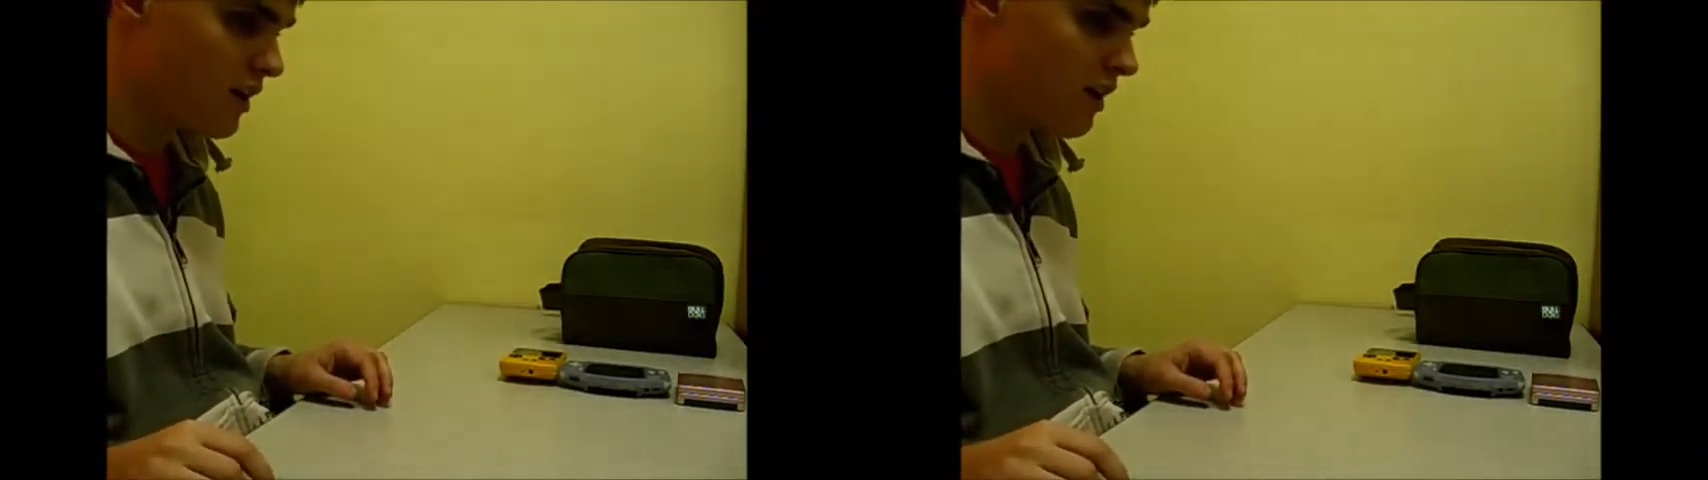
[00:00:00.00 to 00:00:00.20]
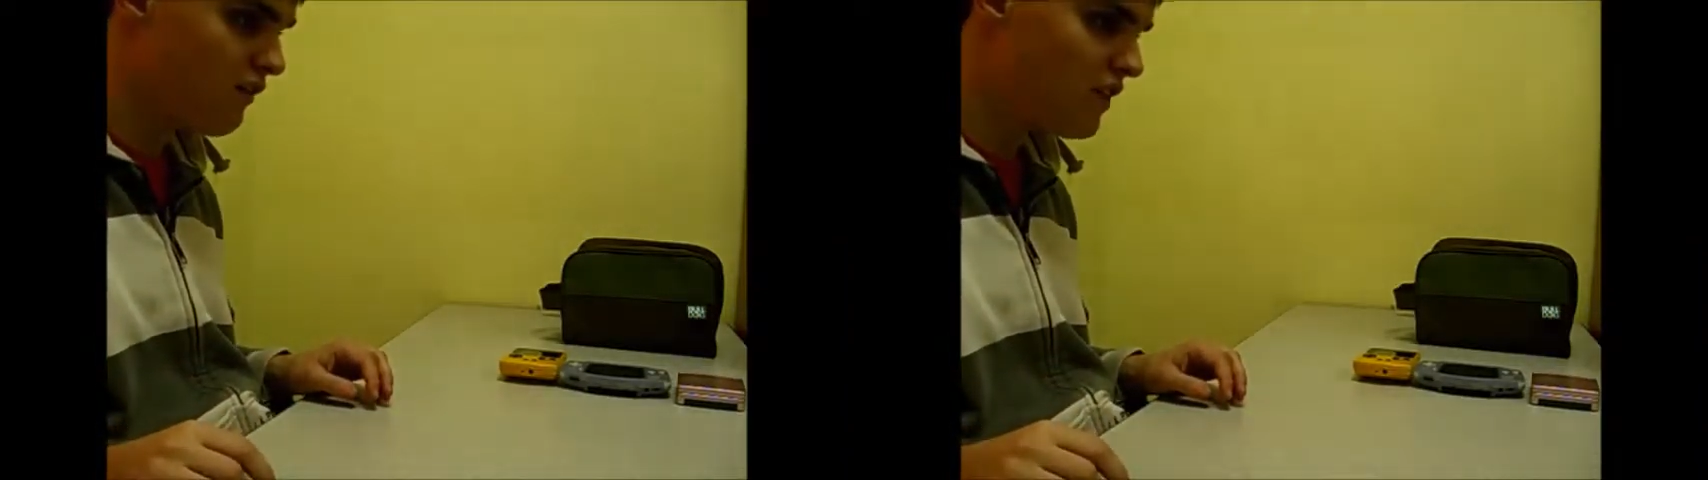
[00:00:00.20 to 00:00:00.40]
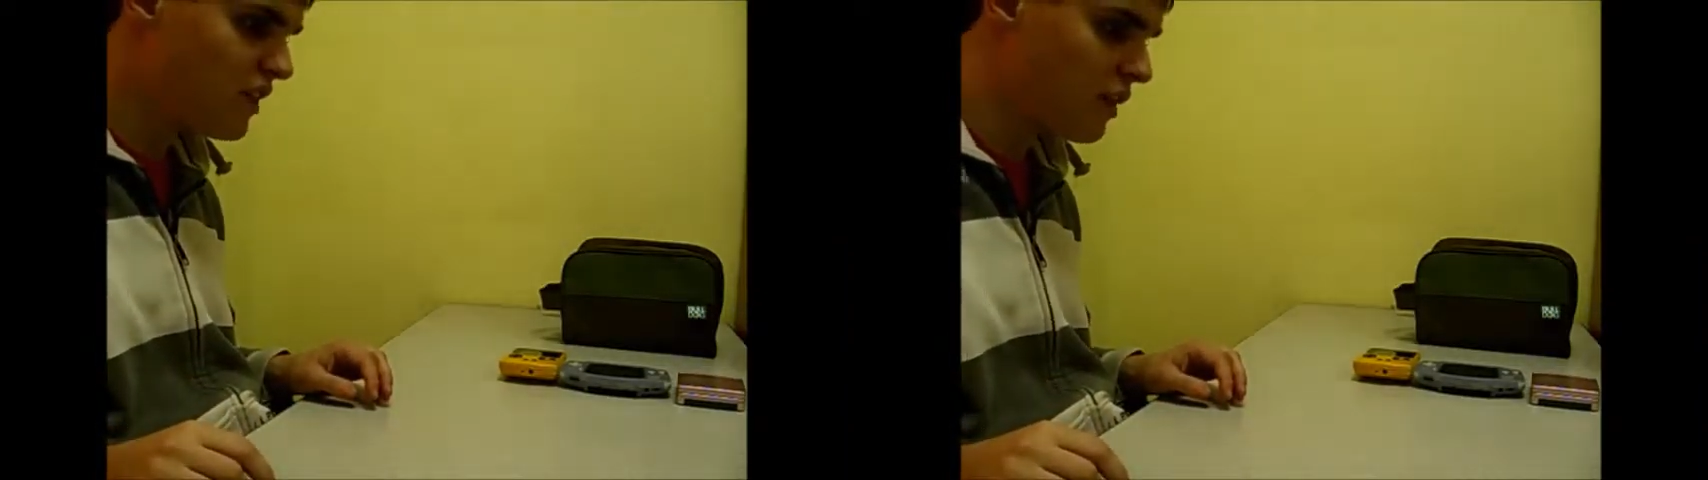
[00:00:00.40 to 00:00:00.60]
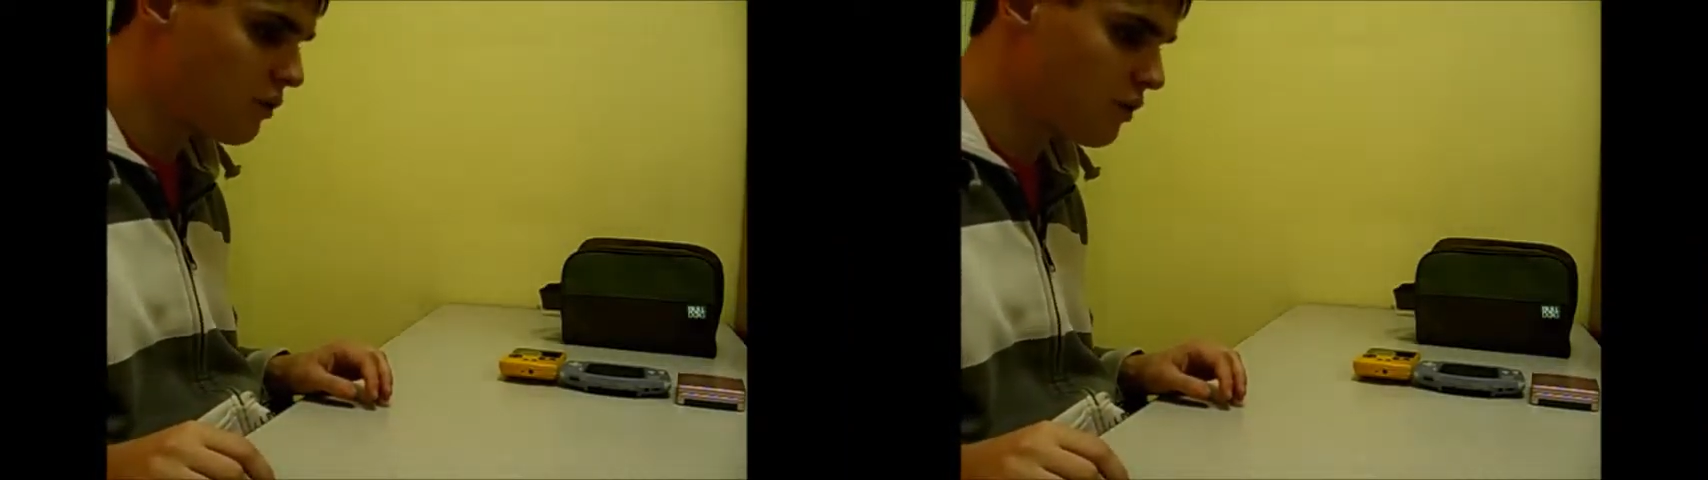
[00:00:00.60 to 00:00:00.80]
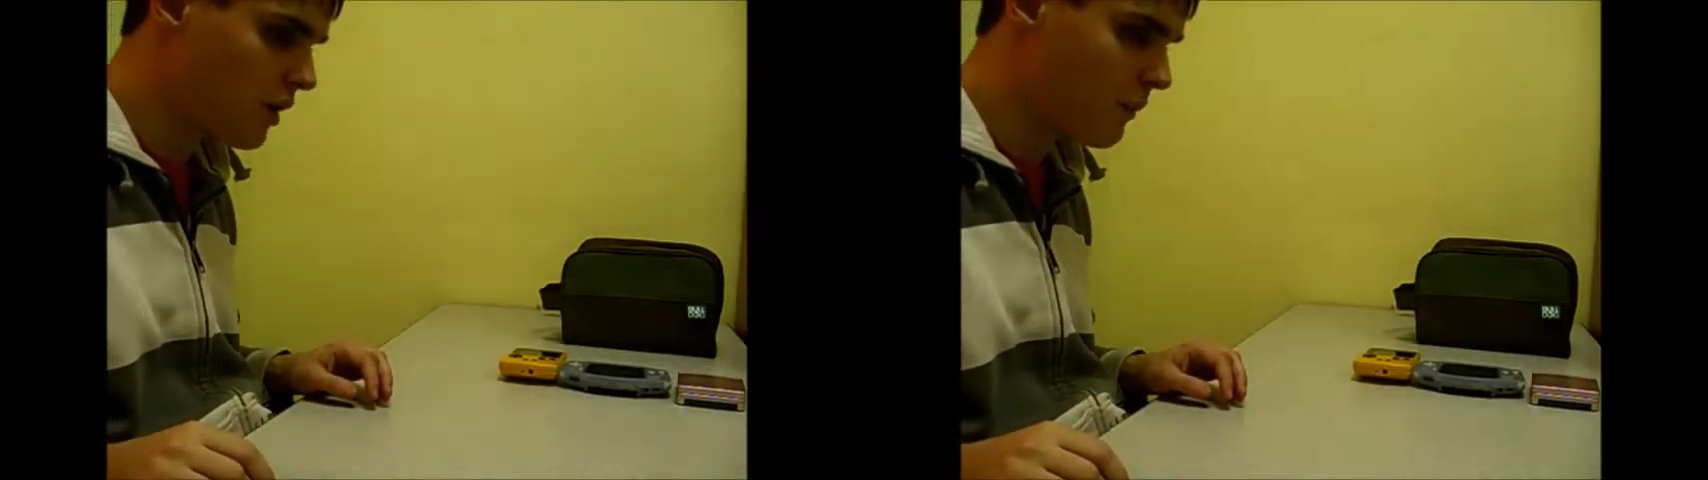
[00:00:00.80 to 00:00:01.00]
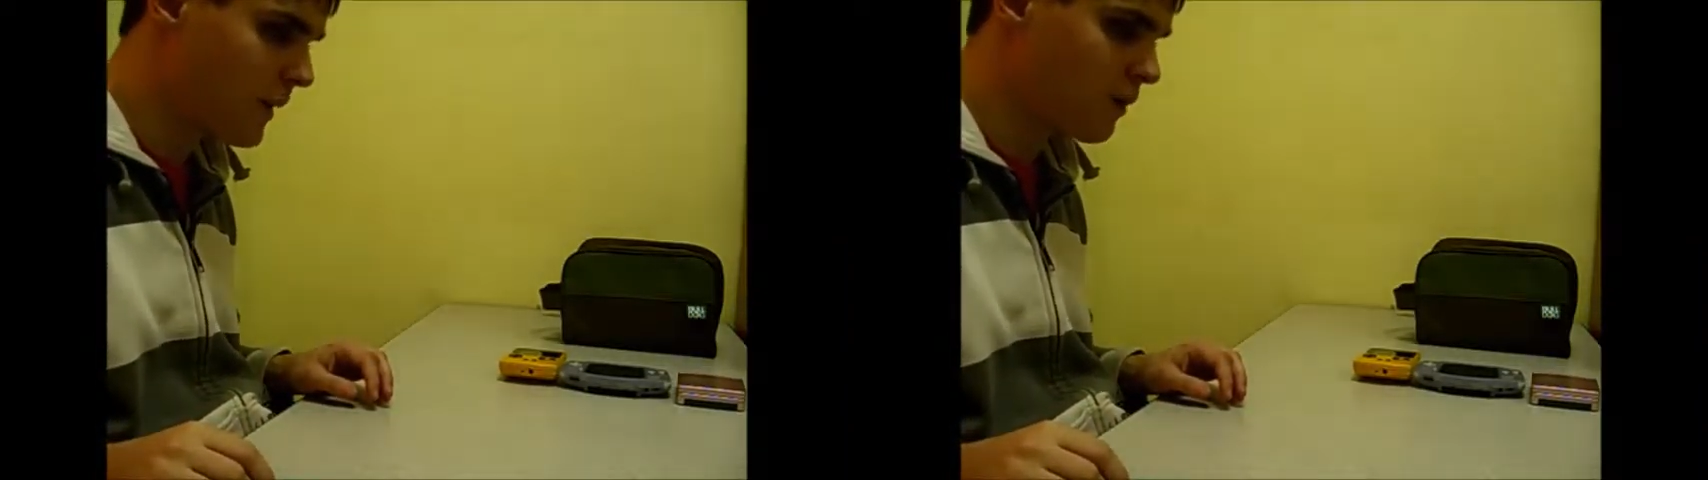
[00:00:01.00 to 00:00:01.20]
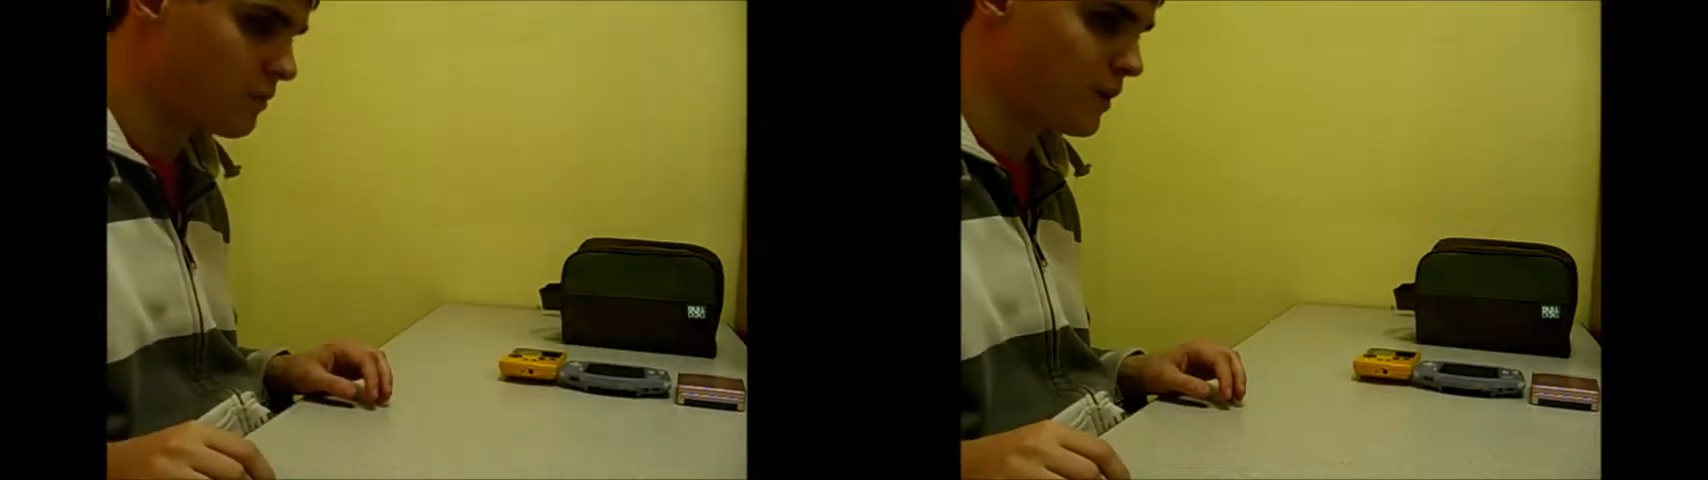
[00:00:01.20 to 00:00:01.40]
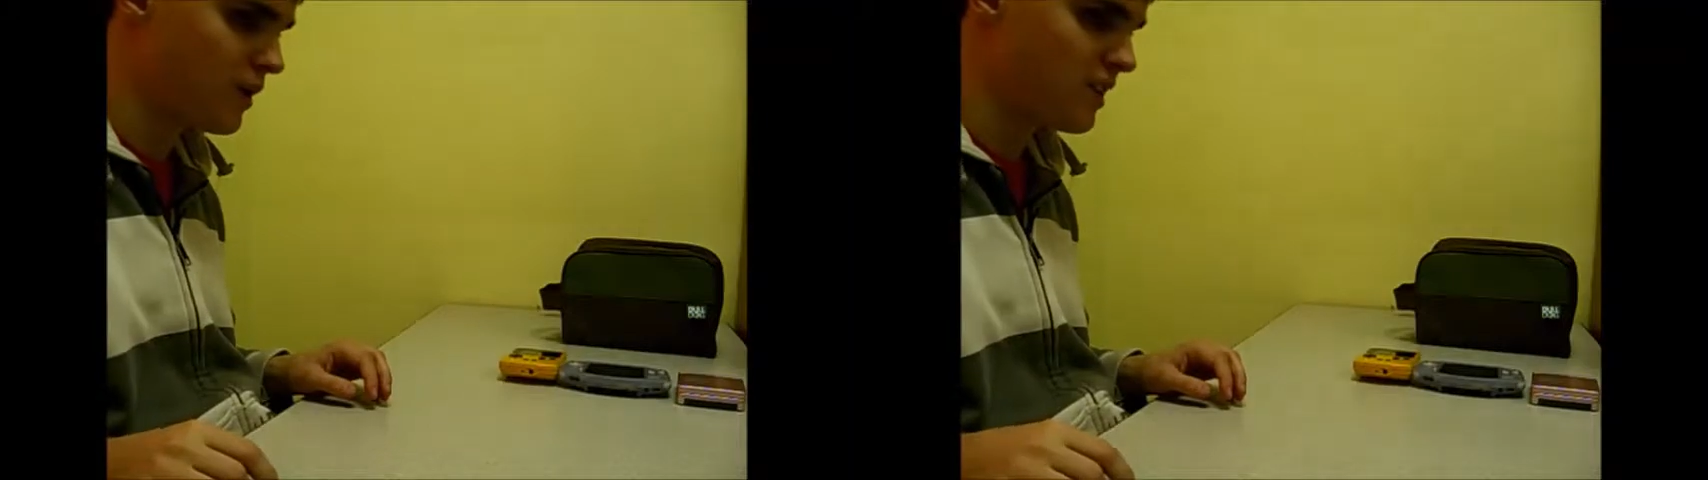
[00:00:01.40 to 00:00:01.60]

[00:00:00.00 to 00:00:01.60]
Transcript: video about my